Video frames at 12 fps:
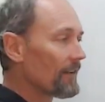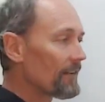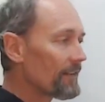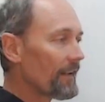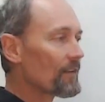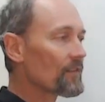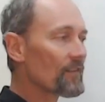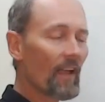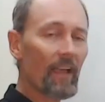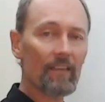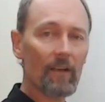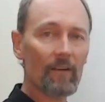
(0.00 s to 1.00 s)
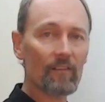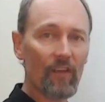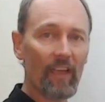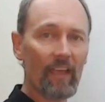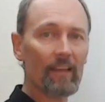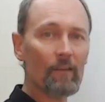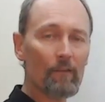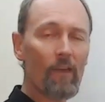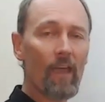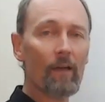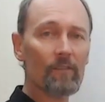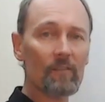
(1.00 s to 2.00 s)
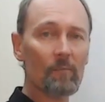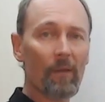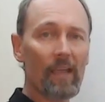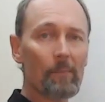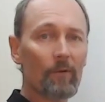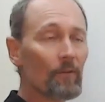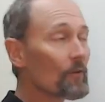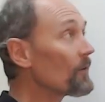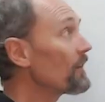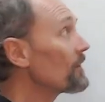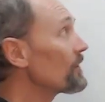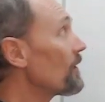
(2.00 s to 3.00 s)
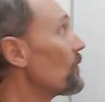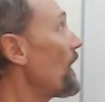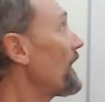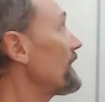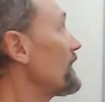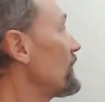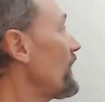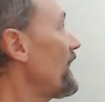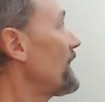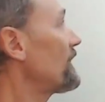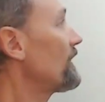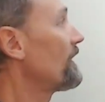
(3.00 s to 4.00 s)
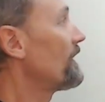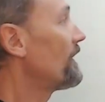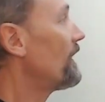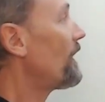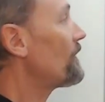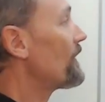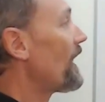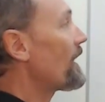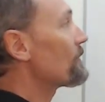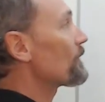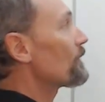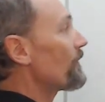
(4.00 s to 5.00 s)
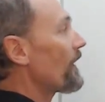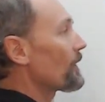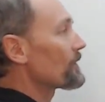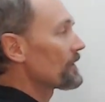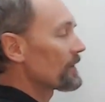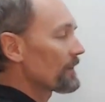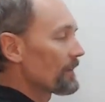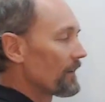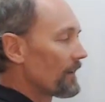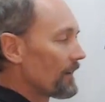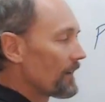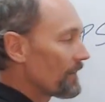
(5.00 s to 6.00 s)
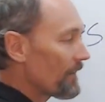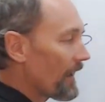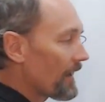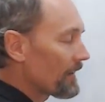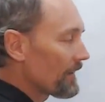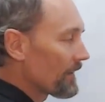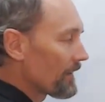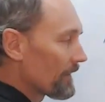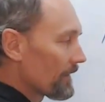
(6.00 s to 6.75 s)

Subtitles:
Let's say there are 10,000 people who do this, so 1 in 10 of the 100,000, then